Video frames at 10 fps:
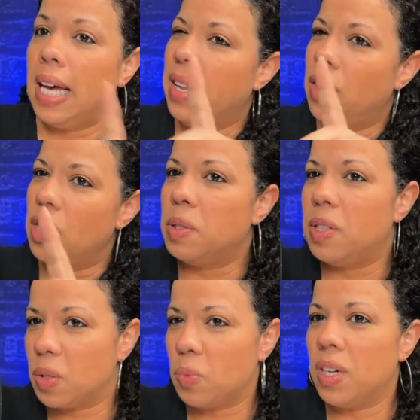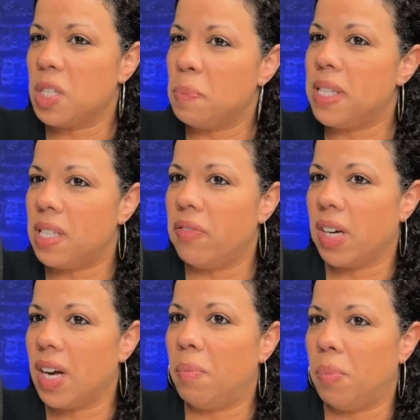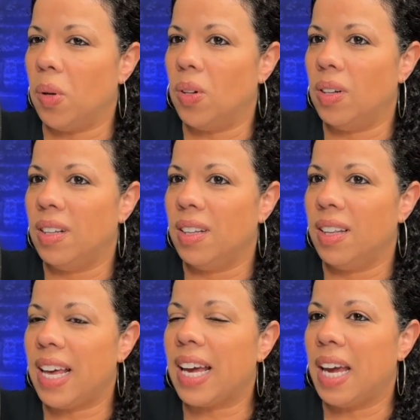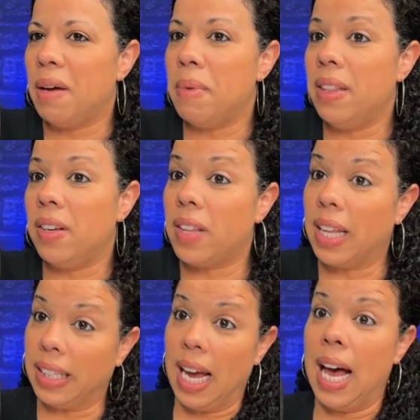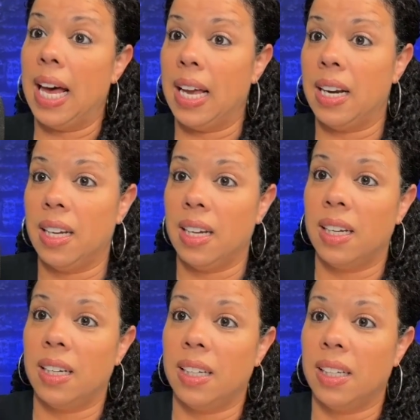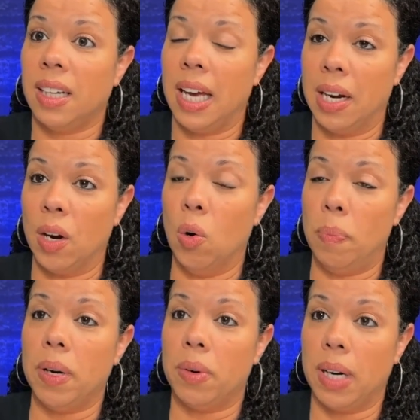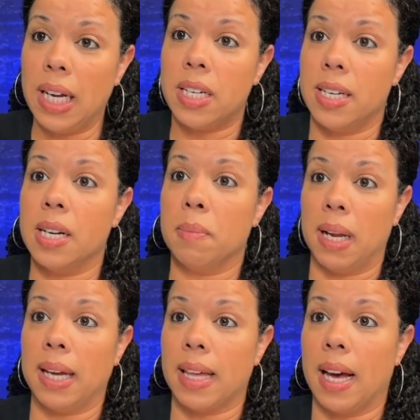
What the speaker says: there's this one specific couple that came in there that they had an open relationship like that.